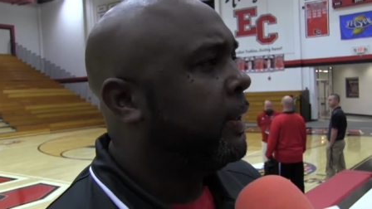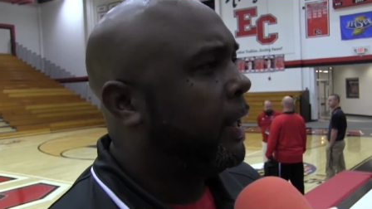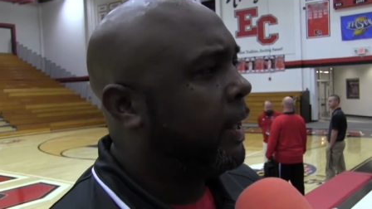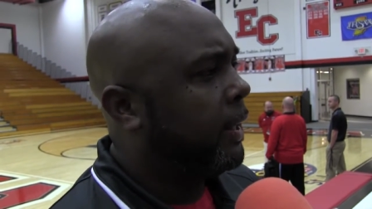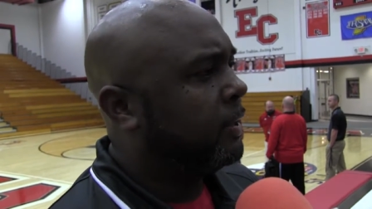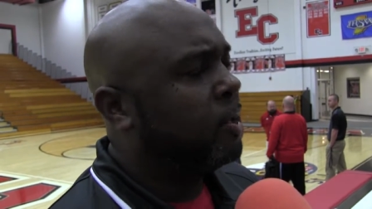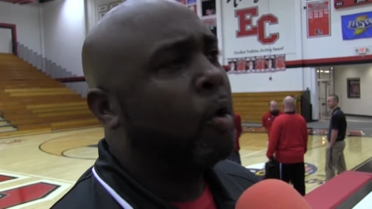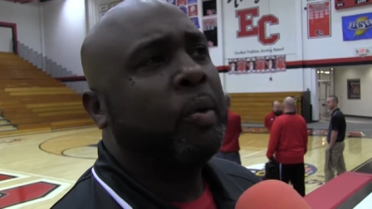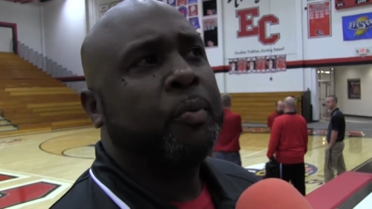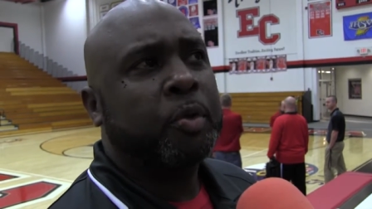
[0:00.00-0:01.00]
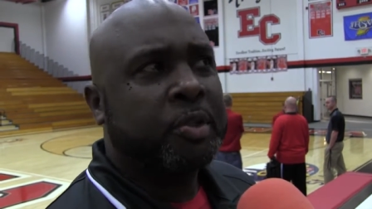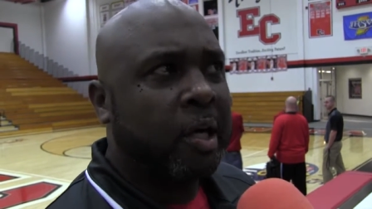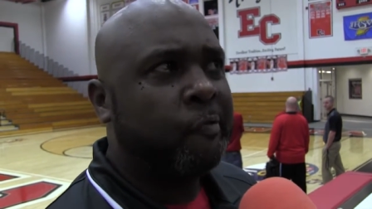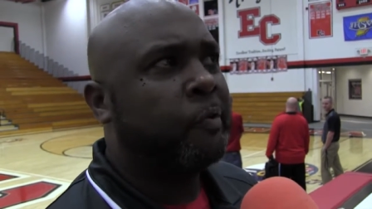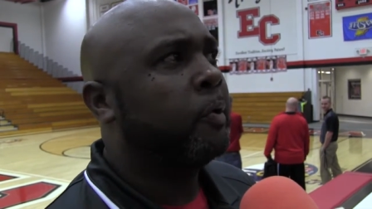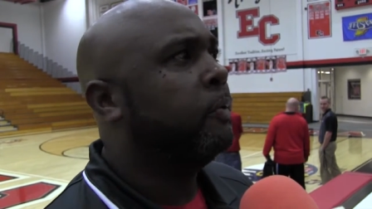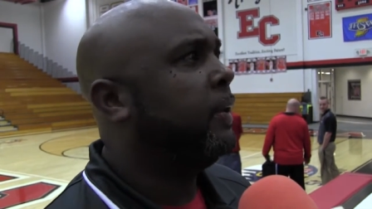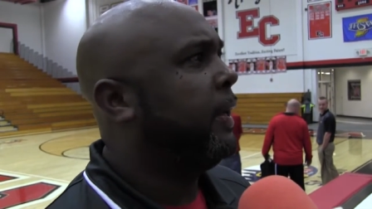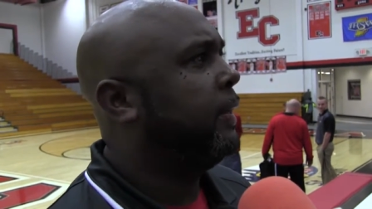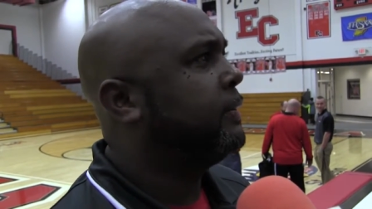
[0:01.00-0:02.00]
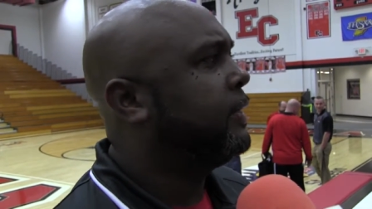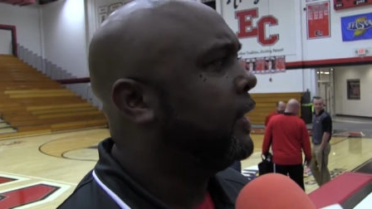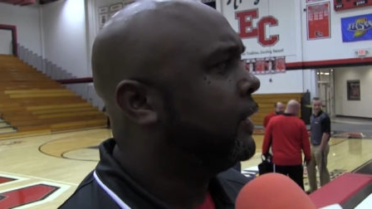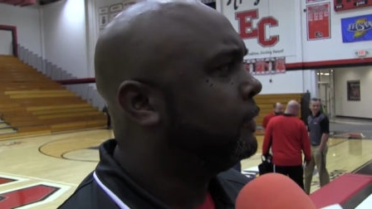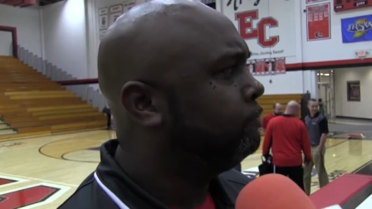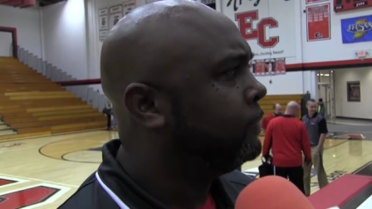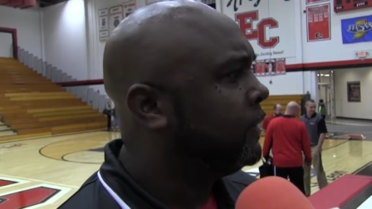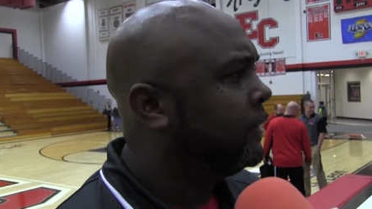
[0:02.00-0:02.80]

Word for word: Uh, I thought we were tougher and um,